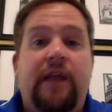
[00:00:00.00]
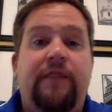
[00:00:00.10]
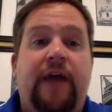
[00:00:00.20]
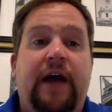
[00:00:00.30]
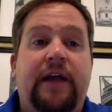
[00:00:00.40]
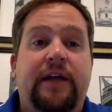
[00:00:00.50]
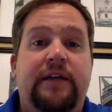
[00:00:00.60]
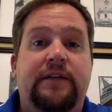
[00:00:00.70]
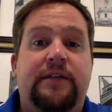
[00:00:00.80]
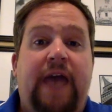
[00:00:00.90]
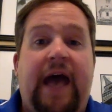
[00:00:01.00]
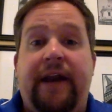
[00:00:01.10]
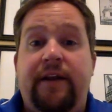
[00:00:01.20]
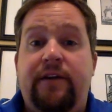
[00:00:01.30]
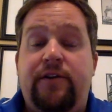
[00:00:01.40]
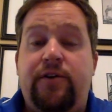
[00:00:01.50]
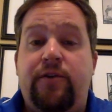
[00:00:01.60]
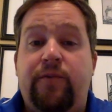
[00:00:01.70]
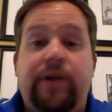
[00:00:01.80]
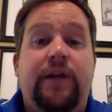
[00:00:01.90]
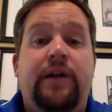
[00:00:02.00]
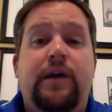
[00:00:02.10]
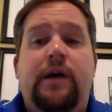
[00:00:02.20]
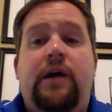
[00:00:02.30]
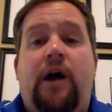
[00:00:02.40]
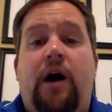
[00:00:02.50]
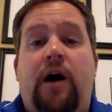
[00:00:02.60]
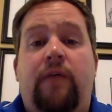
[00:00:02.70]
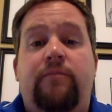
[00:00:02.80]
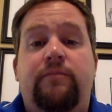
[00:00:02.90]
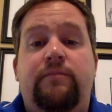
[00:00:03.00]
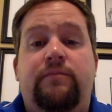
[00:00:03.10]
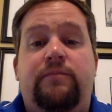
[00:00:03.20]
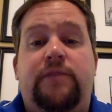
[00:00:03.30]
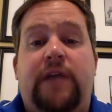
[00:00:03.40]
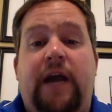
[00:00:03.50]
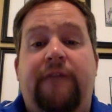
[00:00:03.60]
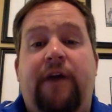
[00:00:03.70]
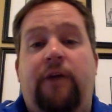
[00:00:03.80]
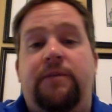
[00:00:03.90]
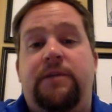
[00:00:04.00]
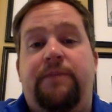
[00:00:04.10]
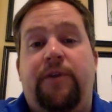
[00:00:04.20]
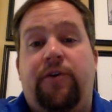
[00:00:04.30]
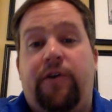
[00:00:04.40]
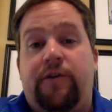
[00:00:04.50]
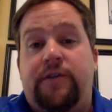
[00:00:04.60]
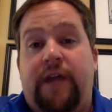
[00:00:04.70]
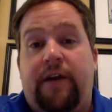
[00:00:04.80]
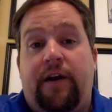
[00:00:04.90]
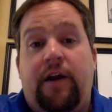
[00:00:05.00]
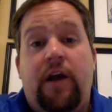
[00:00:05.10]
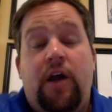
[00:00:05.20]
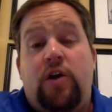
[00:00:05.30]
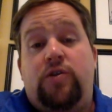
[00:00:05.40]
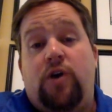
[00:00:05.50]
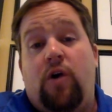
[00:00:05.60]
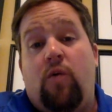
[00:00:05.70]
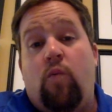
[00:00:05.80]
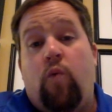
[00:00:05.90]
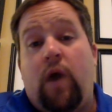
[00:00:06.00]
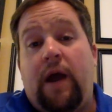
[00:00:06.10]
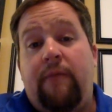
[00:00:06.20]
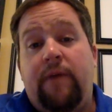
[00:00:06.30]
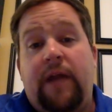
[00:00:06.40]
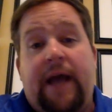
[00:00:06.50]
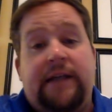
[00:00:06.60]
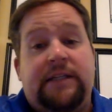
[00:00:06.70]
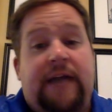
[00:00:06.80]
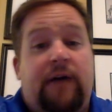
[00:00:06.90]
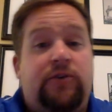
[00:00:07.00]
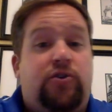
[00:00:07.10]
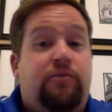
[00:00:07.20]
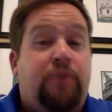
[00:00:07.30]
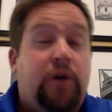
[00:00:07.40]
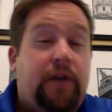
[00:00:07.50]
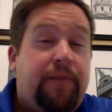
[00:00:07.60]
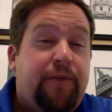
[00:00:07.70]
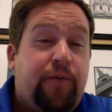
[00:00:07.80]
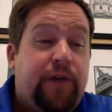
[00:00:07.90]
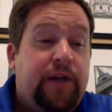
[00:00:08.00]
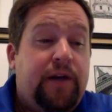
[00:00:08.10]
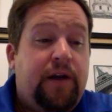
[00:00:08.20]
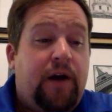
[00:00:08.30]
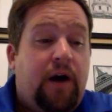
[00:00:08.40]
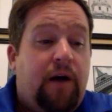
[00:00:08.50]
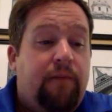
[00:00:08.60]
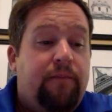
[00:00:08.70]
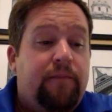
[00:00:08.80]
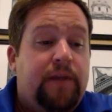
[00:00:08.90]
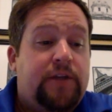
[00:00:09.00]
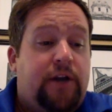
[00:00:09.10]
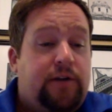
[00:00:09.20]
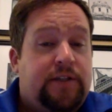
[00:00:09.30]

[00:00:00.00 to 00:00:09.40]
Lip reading: that is added to the reading to kind of help deepen your understanding. So what I'm going to ask now is that you pull up the reading entitled